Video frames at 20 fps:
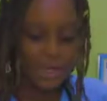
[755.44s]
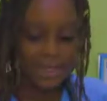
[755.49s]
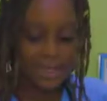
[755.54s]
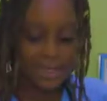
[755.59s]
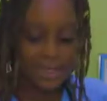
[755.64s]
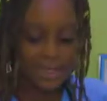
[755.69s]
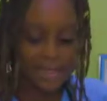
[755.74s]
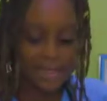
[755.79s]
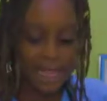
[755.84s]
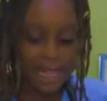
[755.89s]

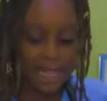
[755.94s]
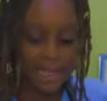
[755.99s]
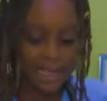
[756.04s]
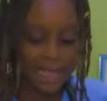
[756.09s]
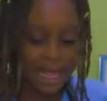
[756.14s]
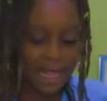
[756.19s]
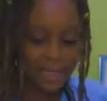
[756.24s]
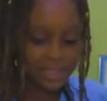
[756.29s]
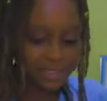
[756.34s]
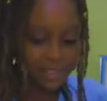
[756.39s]
like
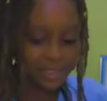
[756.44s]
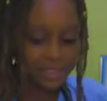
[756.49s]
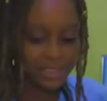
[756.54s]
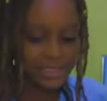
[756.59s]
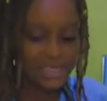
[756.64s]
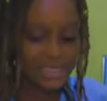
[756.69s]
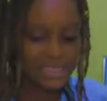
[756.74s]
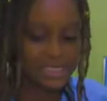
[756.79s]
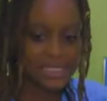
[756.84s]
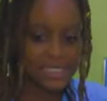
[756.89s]
as you
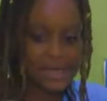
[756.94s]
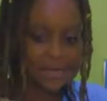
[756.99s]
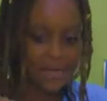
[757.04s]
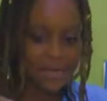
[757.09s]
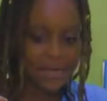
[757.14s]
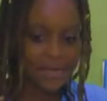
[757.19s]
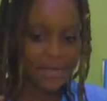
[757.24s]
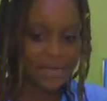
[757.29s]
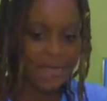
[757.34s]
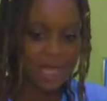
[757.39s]
said, if
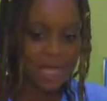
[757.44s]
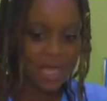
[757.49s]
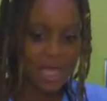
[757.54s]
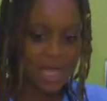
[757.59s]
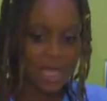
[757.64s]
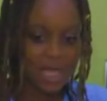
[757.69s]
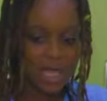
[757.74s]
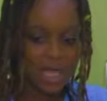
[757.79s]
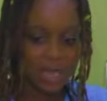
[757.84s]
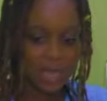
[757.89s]

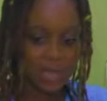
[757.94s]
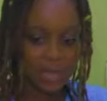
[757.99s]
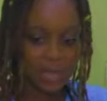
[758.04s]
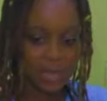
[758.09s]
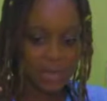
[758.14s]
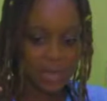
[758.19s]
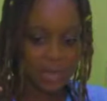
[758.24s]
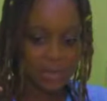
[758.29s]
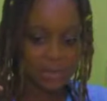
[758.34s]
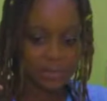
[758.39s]
let
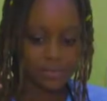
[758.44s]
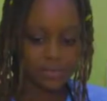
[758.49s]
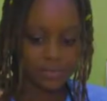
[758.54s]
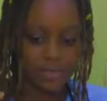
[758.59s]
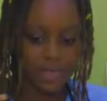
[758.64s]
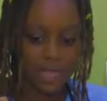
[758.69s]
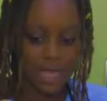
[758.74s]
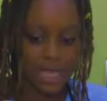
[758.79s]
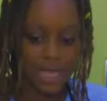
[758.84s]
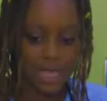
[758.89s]

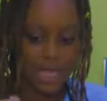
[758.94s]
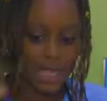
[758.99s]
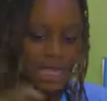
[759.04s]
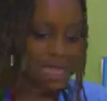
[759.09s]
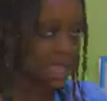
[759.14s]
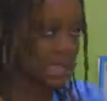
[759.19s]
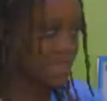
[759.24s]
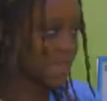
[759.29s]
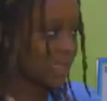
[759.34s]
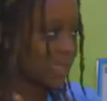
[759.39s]

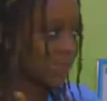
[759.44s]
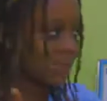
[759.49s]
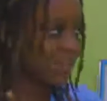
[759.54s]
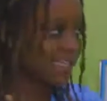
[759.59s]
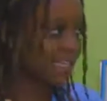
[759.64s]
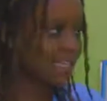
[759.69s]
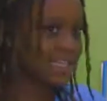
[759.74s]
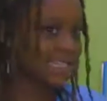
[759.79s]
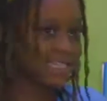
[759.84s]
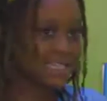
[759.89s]
me take
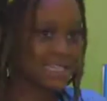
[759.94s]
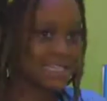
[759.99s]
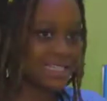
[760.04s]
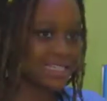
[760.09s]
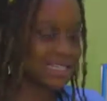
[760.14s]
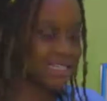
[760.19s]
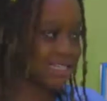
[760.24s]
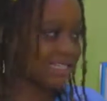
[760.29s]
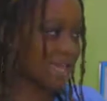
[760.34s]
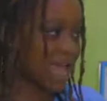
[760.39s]
it as
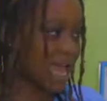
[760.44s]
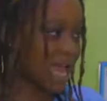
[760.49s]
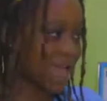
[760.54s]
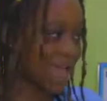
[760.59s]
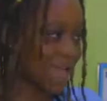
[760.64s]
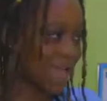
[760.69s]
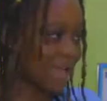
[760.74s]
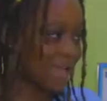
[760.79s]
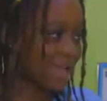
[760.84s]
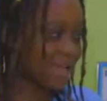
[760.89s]

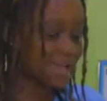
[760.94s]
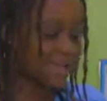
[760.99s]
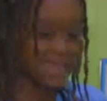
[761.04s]
I